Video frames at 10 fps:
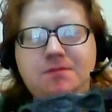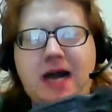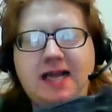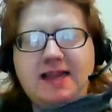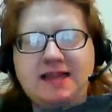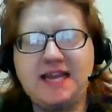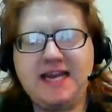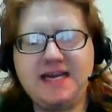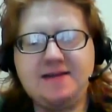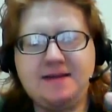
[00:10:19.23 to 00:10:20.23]
I
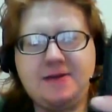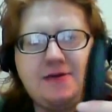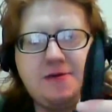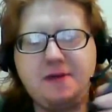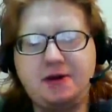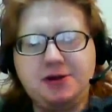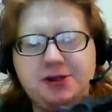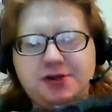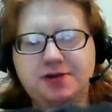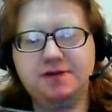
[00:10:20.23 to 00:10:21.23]
think they would have been better
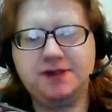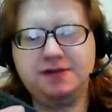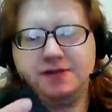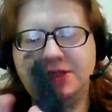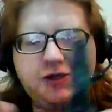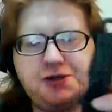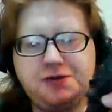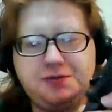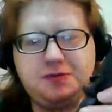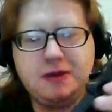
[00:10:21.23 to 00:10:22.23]
served
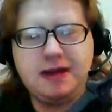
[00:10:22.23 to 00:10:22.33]
to,